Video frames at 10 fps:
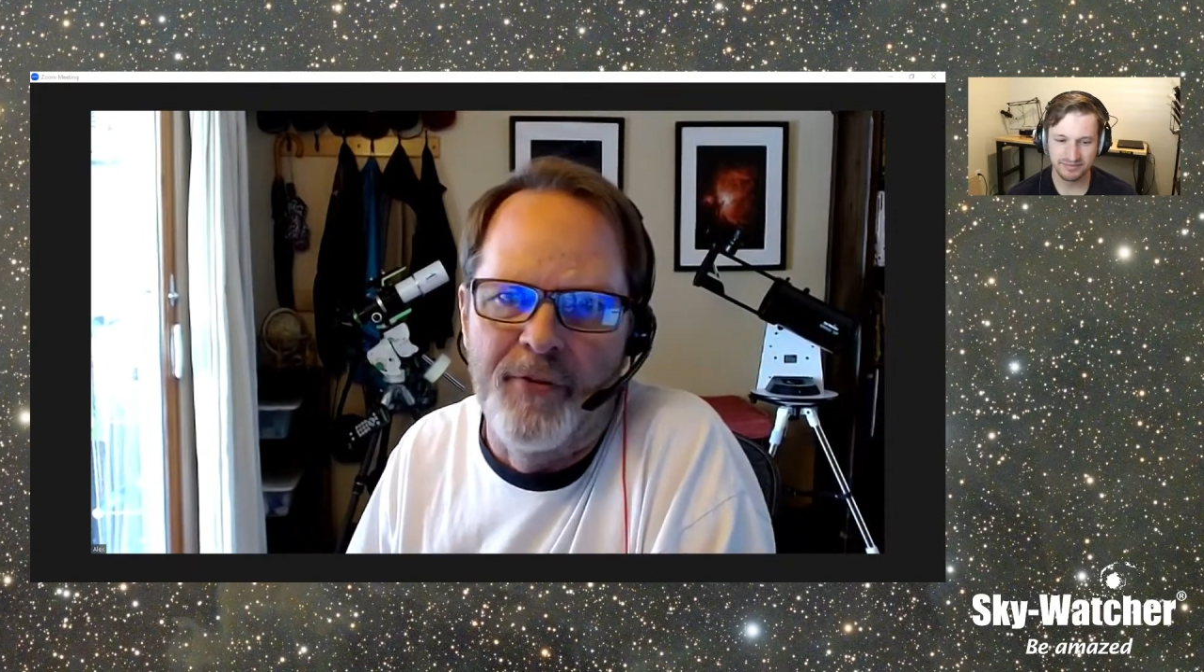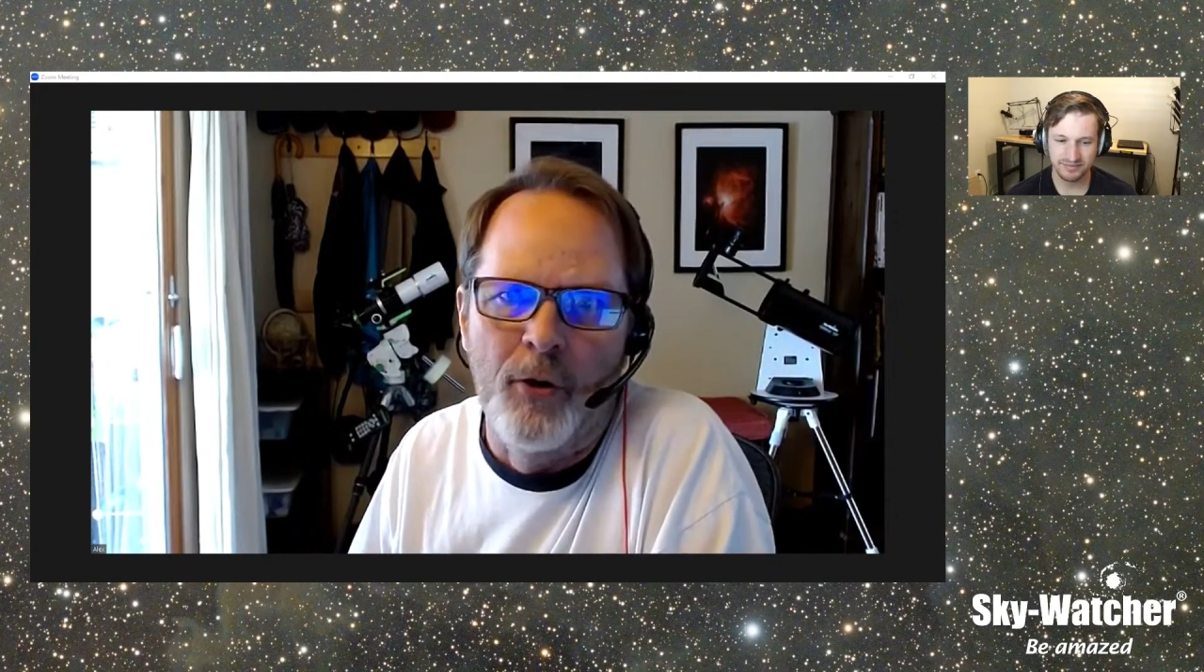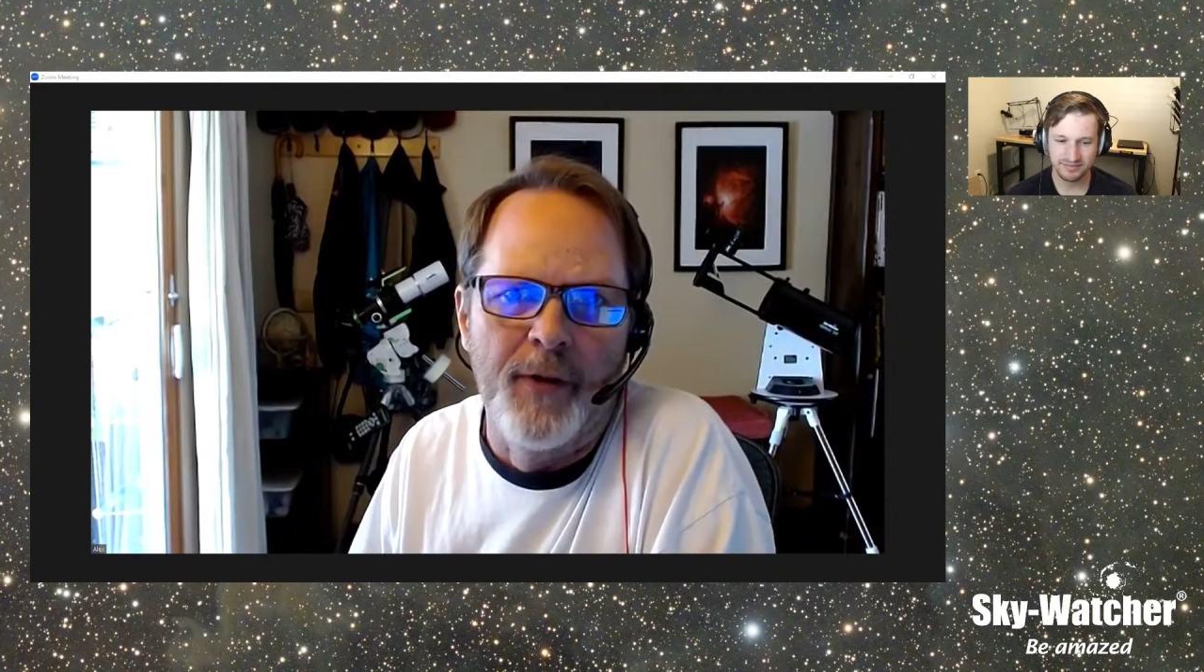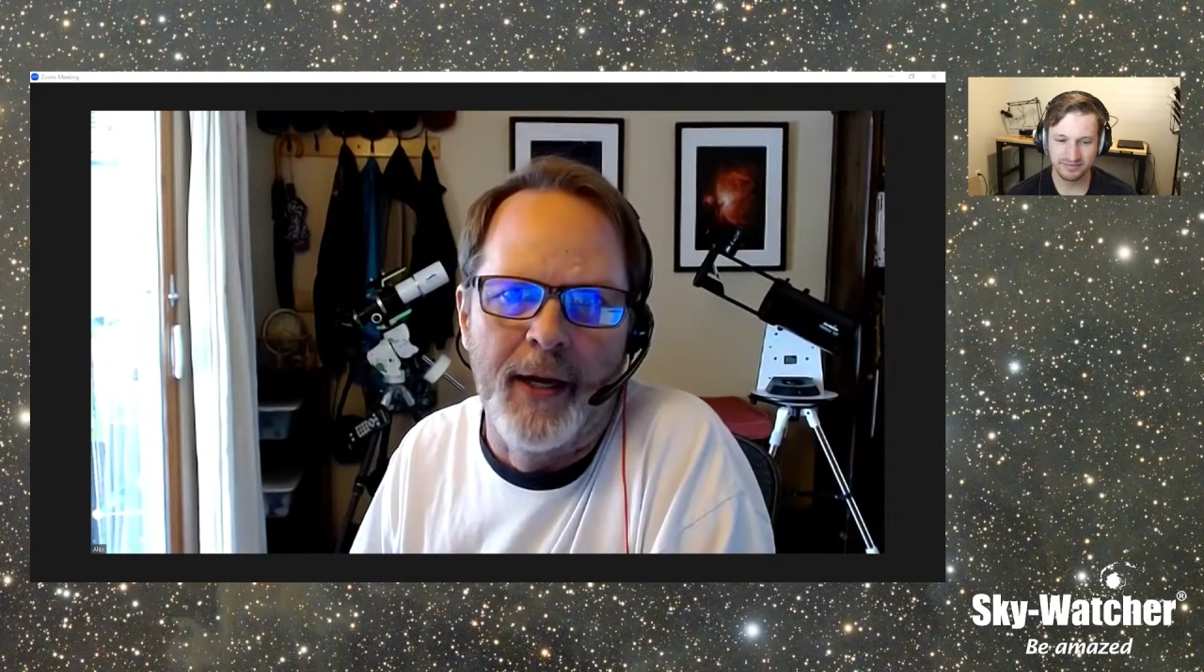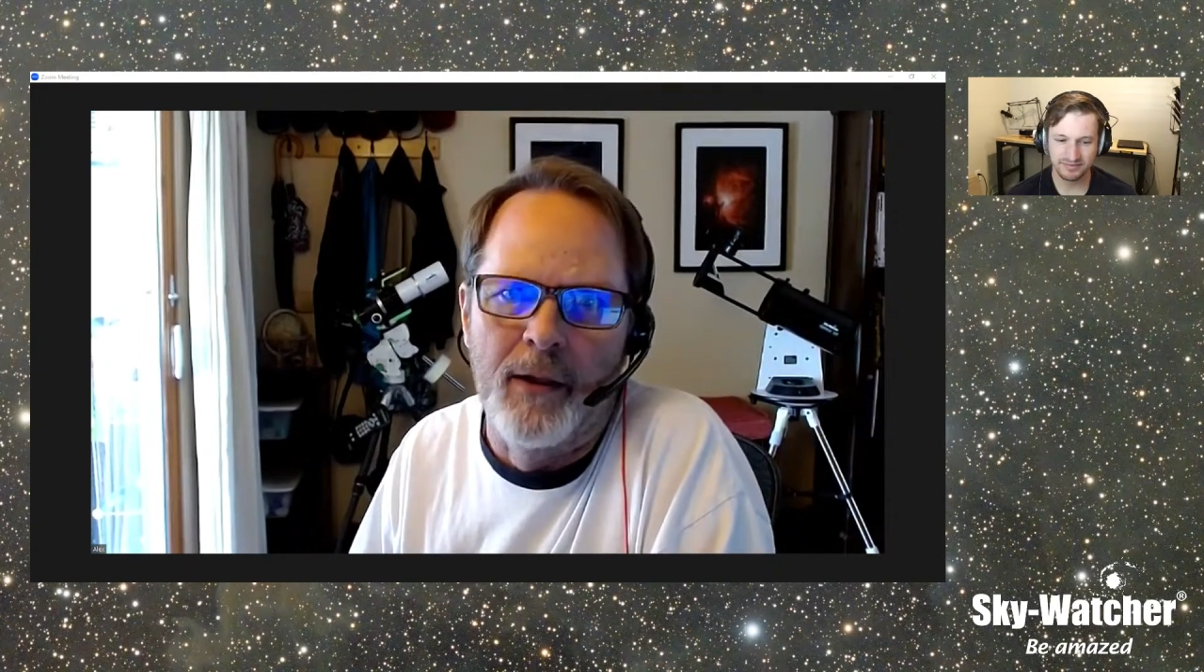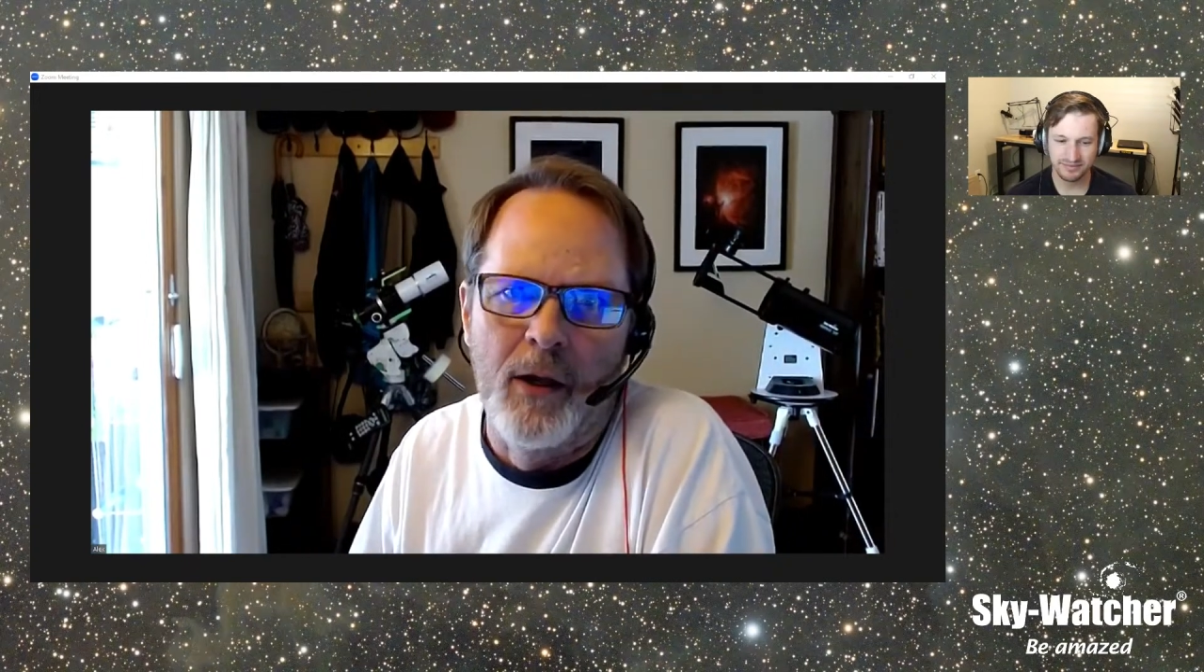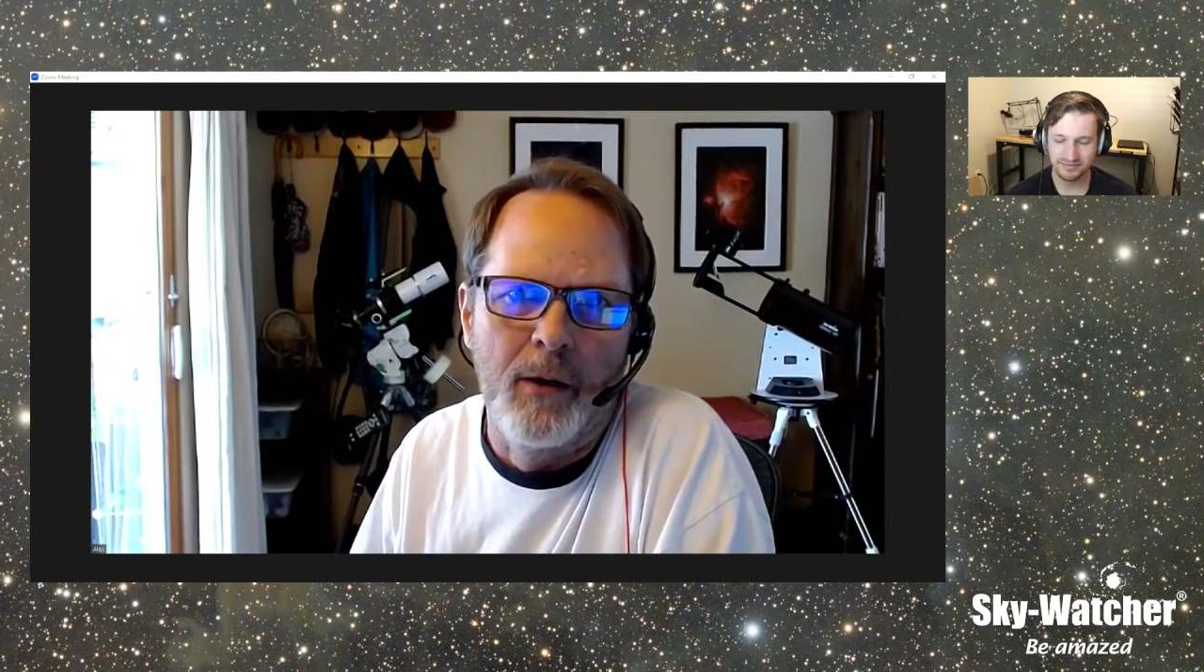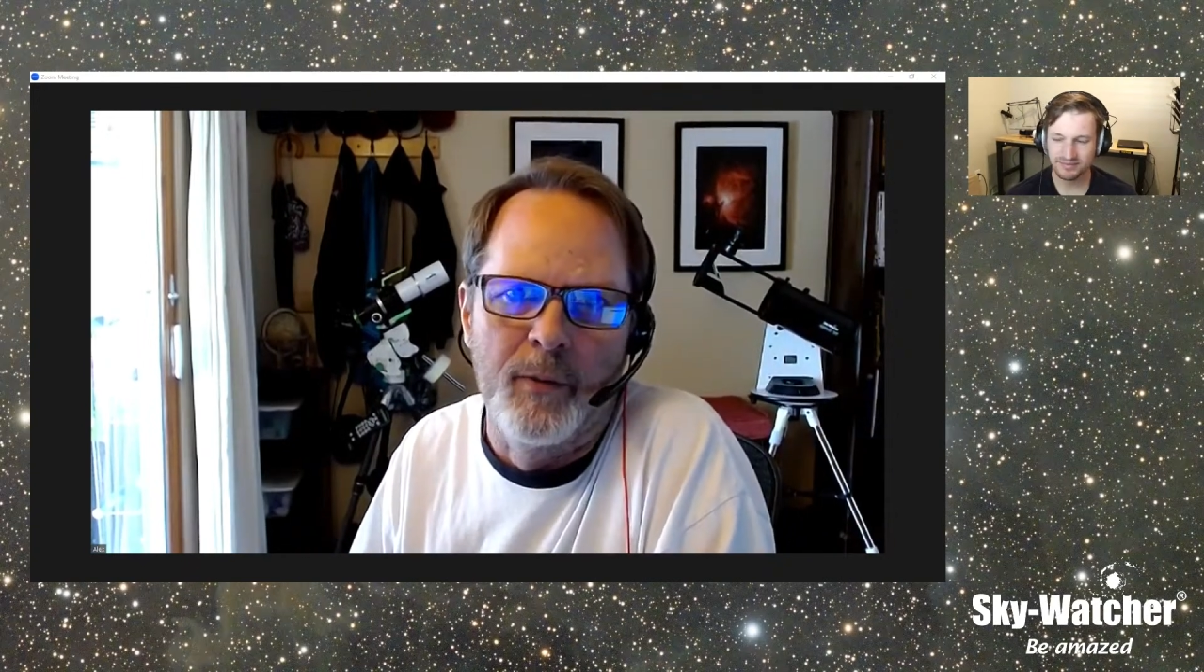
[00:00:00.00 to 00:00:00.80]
all night long